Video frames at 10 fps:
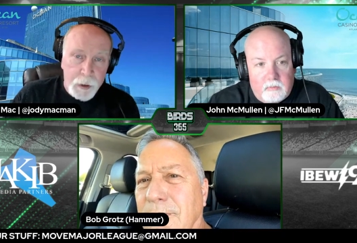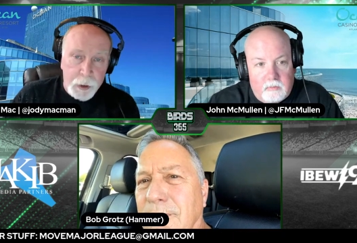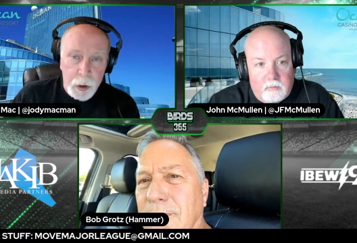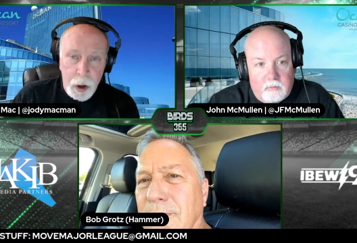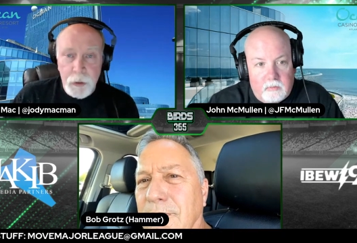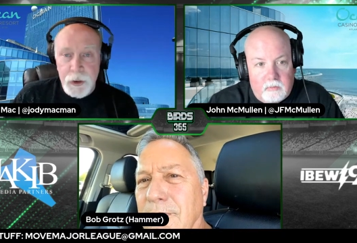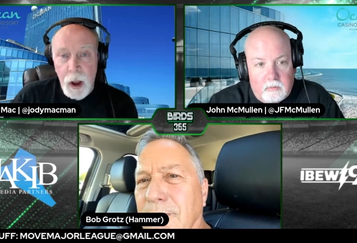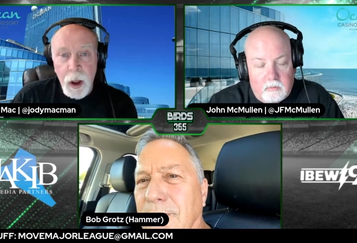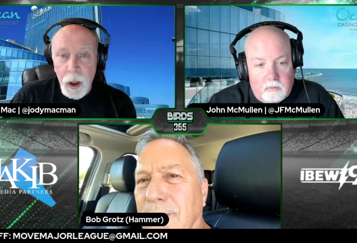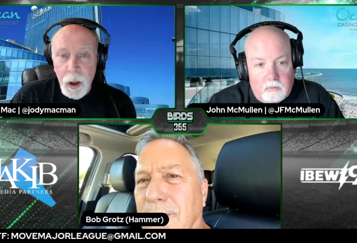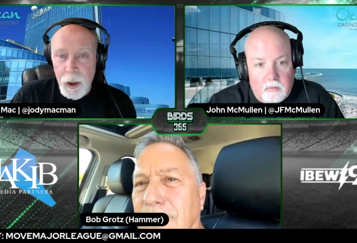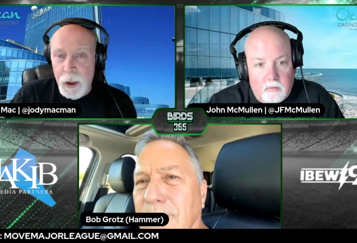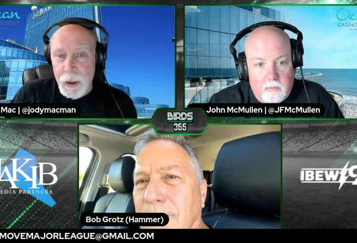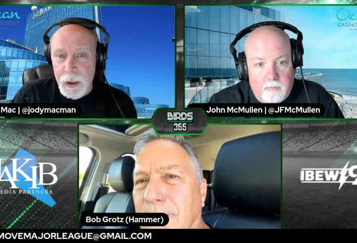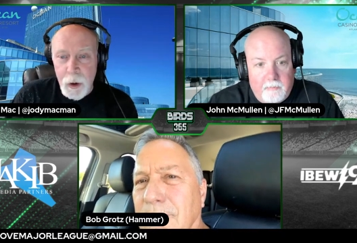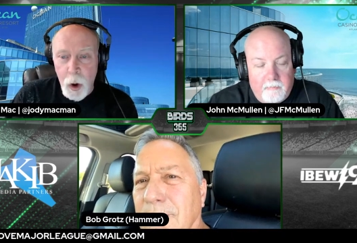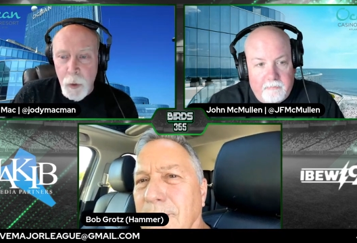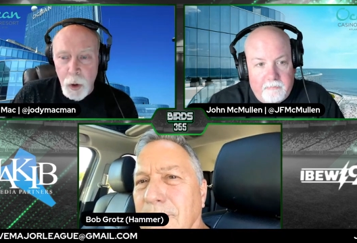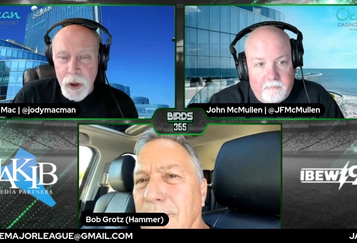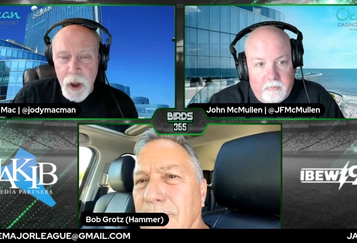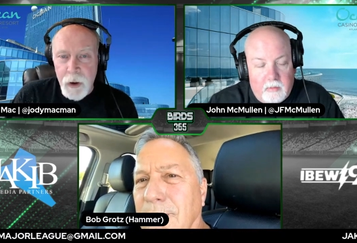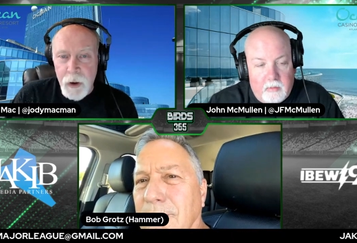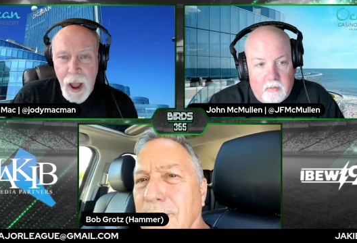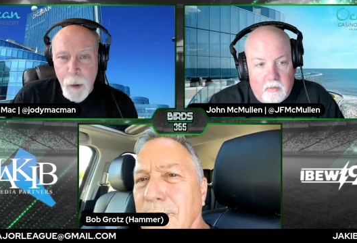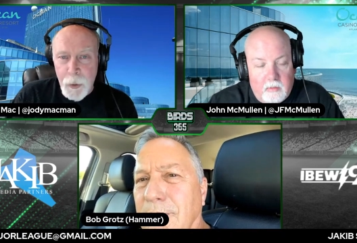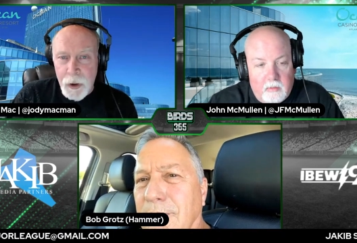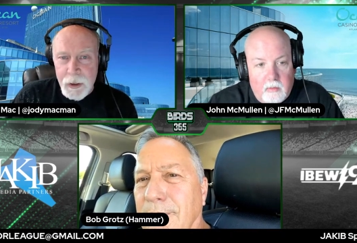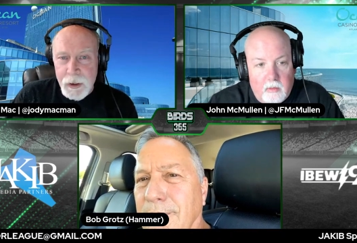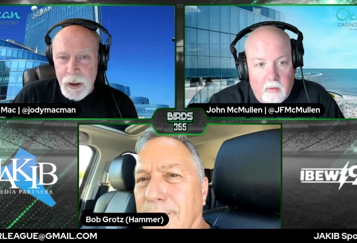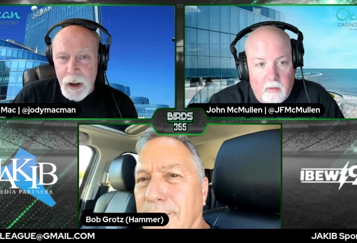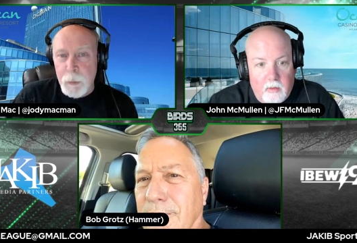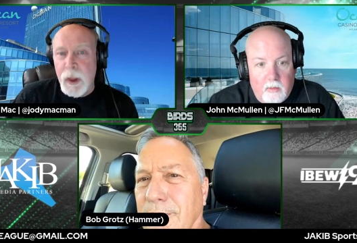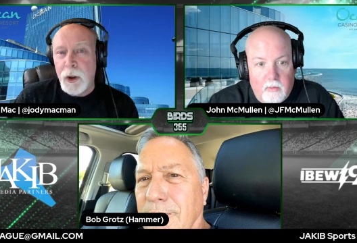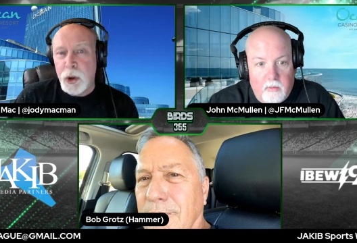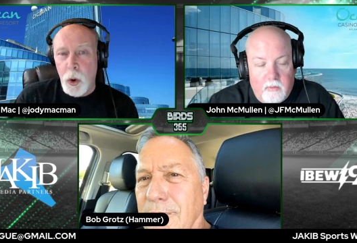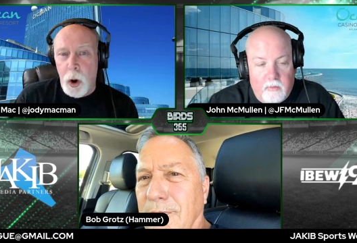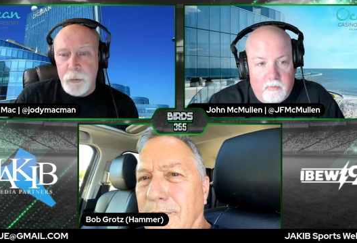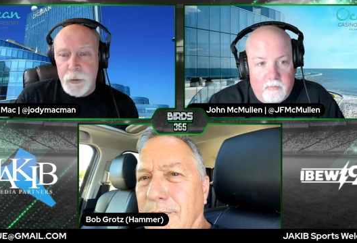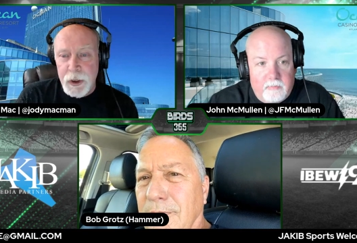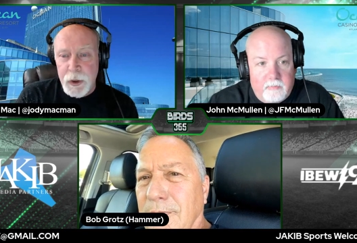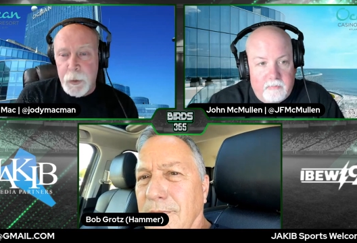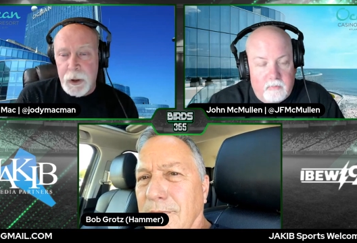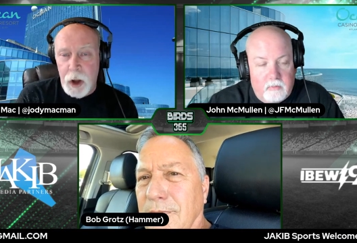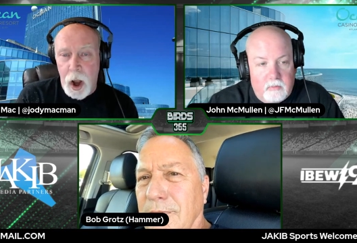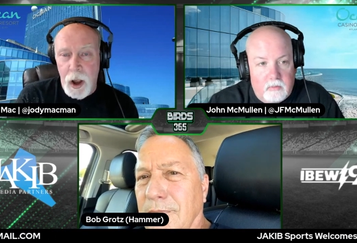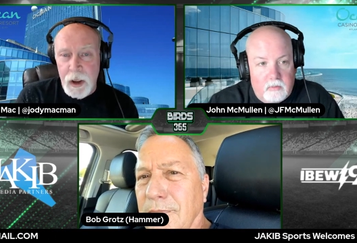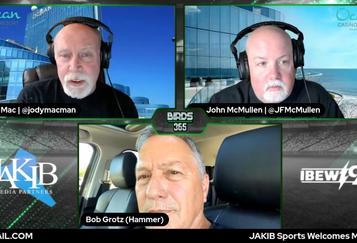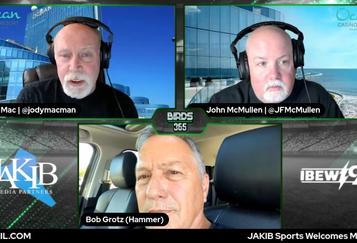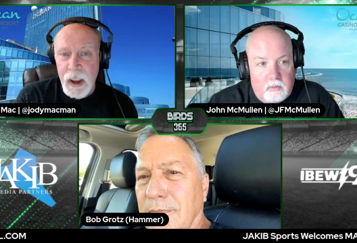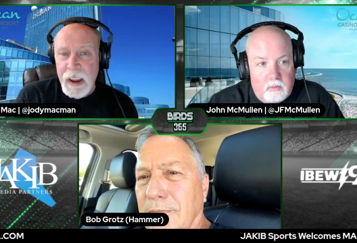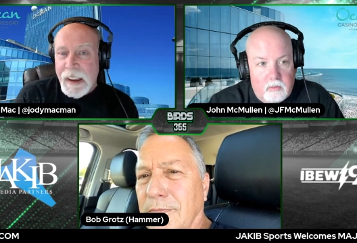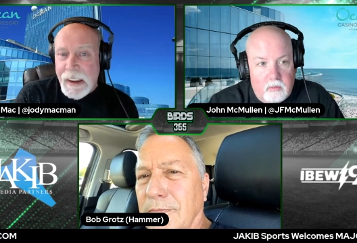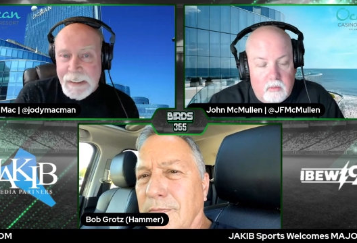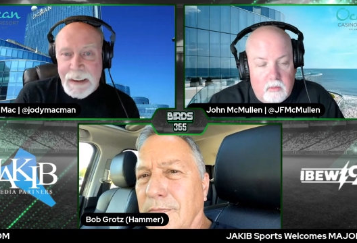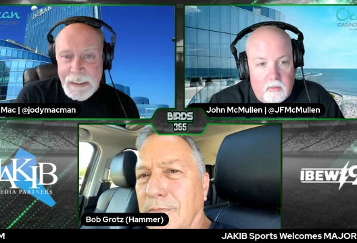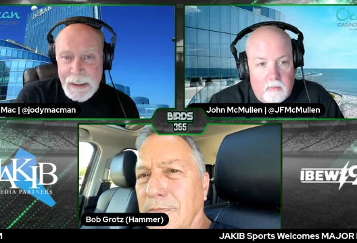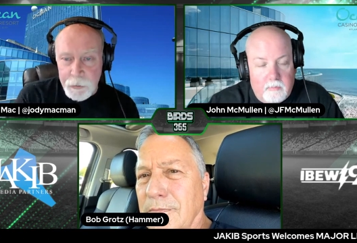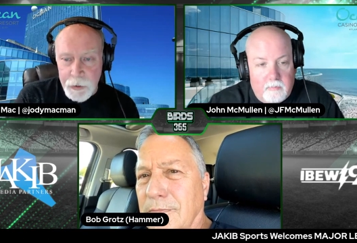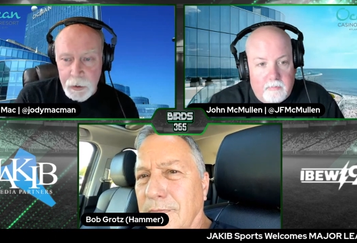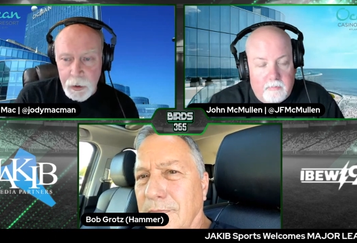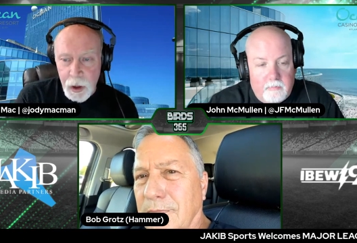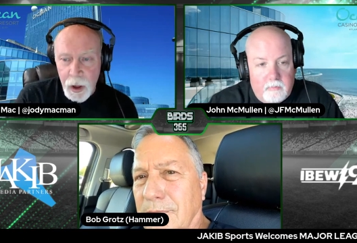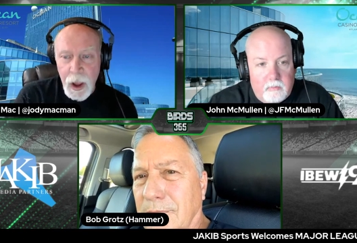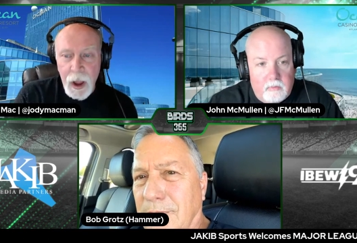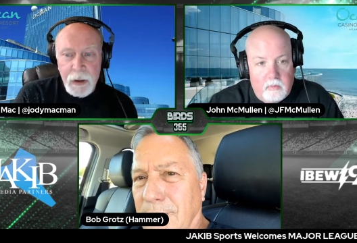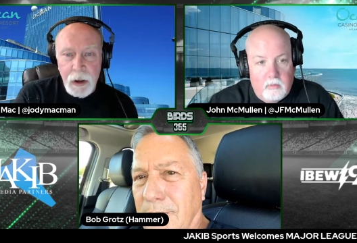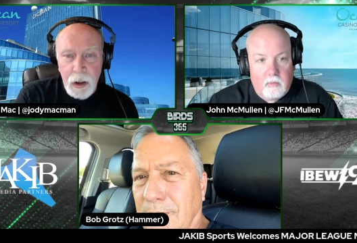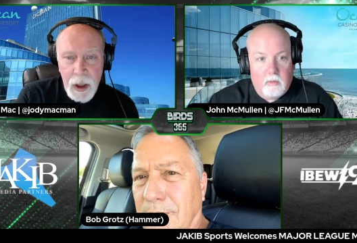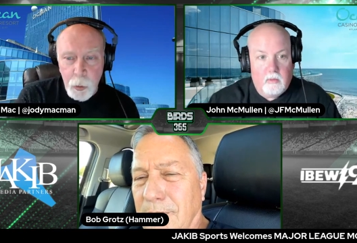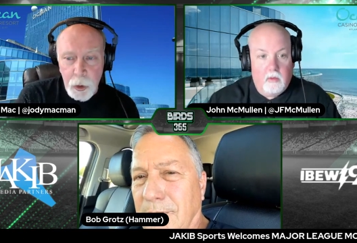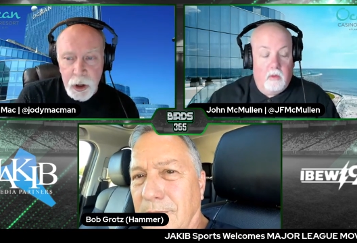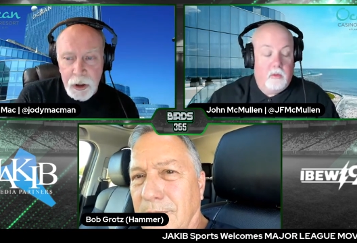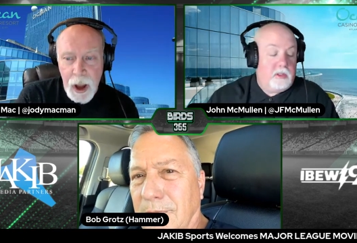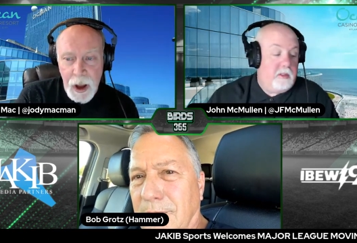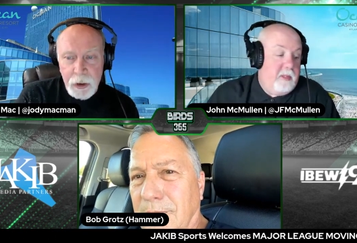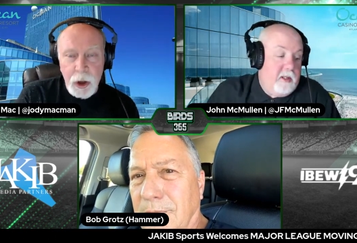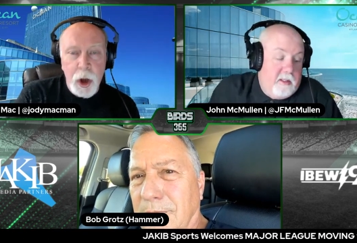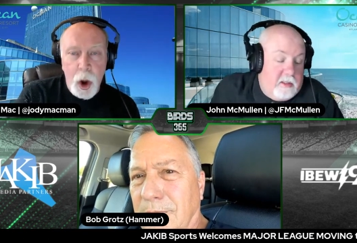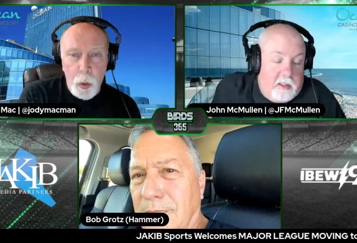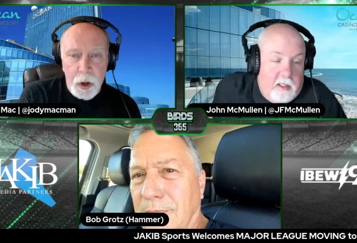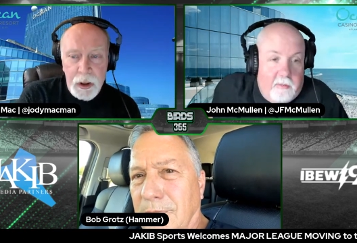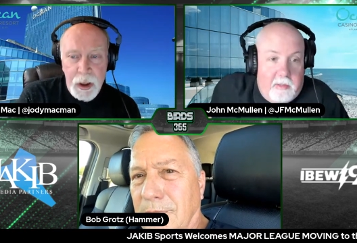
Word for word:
Speaker 1: on the other side. It almost never happens, and I'm not sure if it's because he's a given, and you like what you got, me, you know what given. he